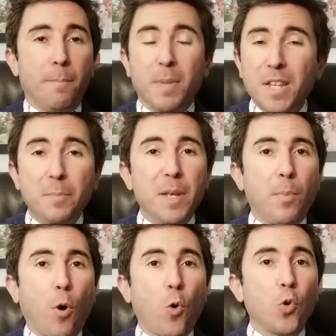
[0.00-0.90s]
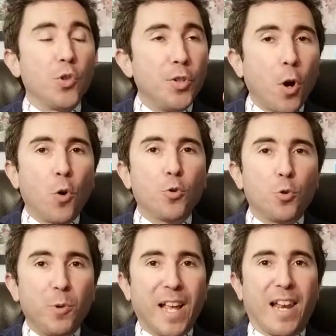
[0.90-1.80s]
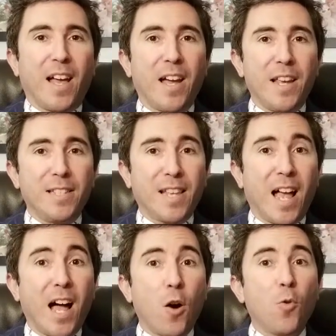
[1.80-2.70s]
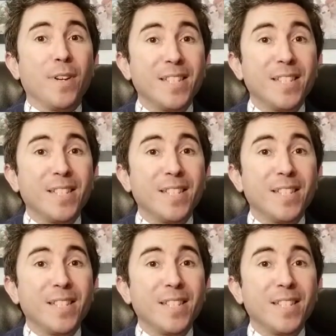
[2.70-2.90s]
Many people don't realize how